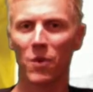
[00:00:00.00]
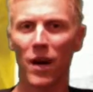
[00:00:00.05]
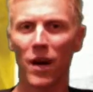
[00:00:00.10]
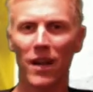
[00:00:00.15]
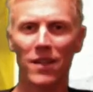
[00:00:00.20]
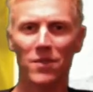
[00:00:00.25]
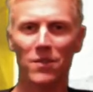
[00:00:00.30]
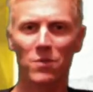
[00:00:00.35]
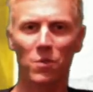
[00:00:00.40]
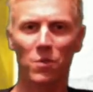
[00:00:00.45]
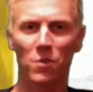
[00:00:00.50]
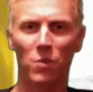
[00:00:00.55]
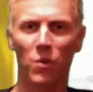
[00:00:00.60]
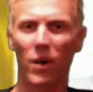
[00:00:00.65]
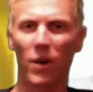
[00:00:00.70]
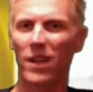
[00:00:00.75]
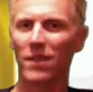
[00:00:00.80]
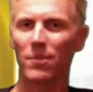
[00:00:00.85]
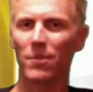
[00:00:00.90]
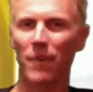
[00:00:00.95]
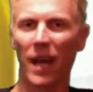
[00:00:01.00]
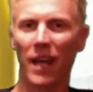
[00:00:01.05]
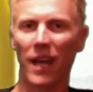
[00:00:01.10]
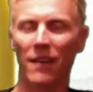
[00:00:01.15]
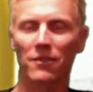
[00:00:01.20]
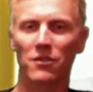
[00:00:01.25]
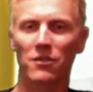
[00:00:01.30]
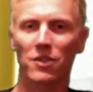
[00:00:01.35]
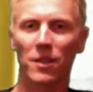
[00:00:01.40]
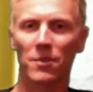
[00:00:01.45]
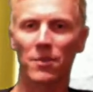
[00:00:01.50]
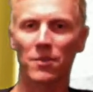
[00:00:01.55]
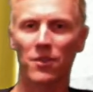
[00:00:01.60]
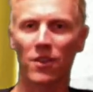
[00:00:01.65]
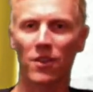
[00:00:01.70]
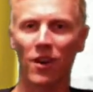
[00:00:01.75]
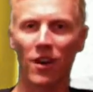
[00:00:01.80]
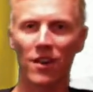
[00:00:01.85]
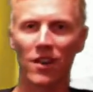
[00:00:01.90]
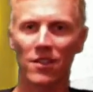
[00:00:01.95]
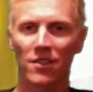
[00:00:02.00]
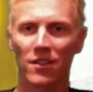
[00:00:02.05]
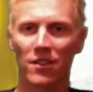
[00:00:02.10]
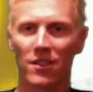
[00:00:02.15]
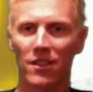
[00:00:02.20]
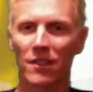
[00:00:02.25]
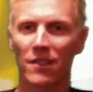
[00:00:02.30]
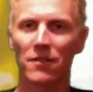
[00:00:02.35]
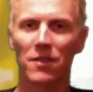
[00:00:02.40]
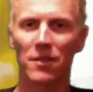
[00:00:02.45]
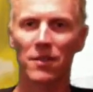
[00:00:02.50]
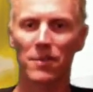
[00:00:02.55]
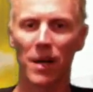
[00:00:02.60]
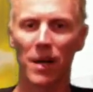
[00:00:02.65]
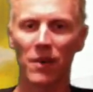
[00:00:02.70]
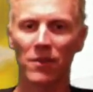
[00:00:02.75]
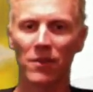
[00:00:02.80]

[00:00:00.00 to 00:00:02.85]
does one bag of chips cost a different amount than